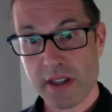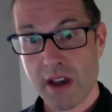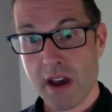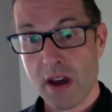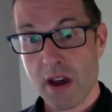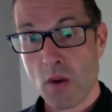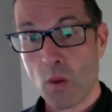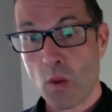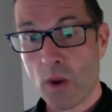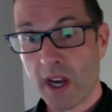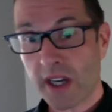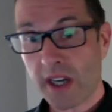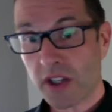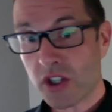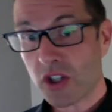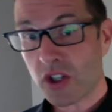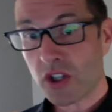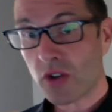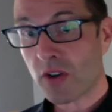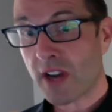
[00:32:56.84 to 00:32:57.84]
when
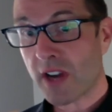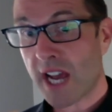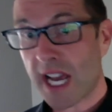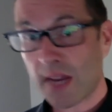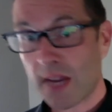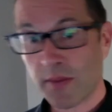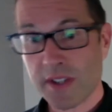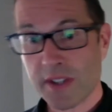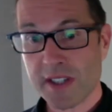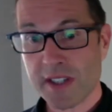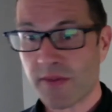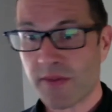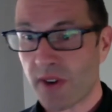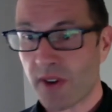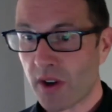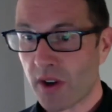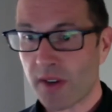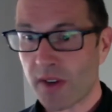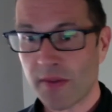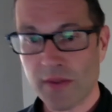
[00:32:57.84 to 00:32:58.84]
children have these
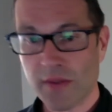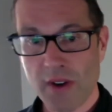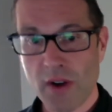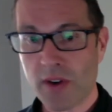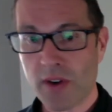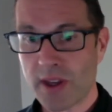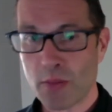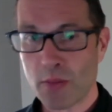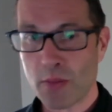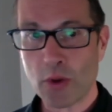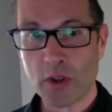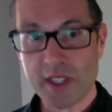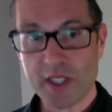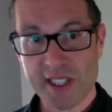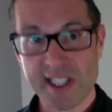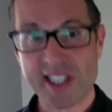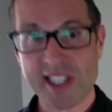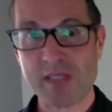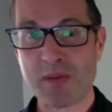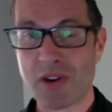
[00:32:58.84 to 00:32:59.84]
very, very embodied
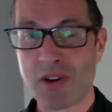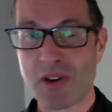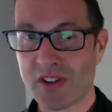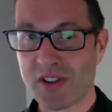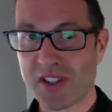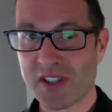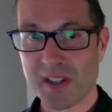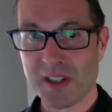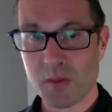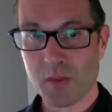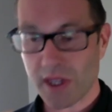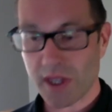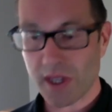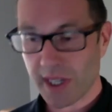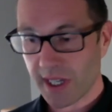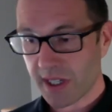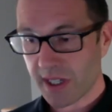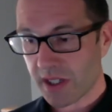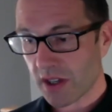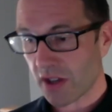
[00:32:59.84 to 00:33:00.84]
experiences where they
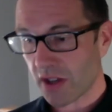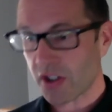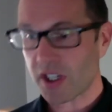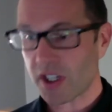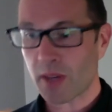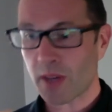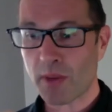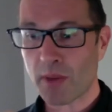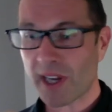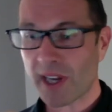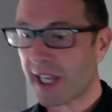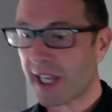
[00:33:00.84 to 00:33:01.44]
are touching, playing